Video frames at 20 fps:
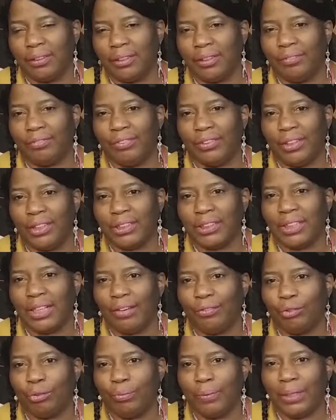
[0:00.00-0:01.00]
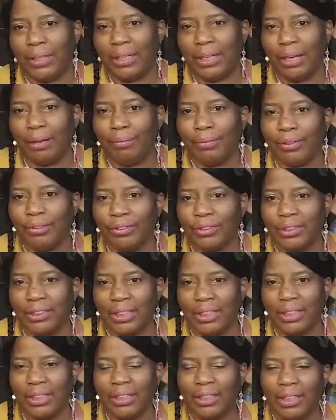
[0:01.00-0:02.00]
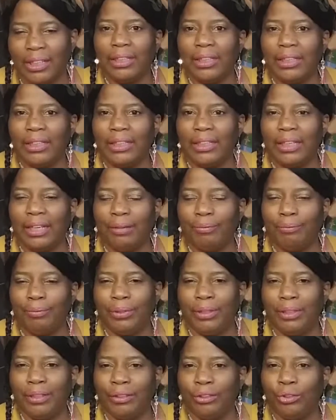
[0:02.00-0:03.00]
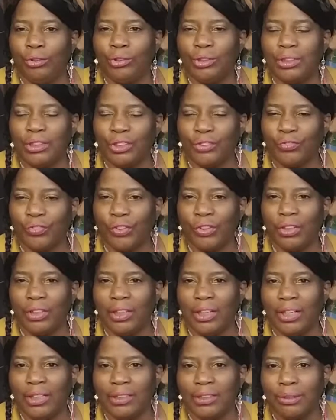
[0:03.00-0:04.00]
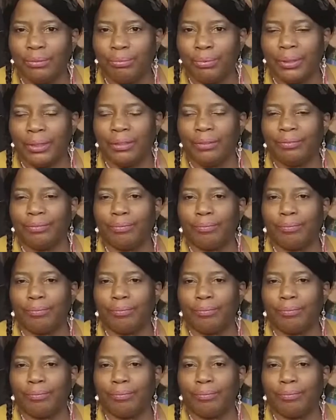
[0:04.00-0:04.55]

If it doesn't have too many chemicals in it, it can be used as fertilizer, but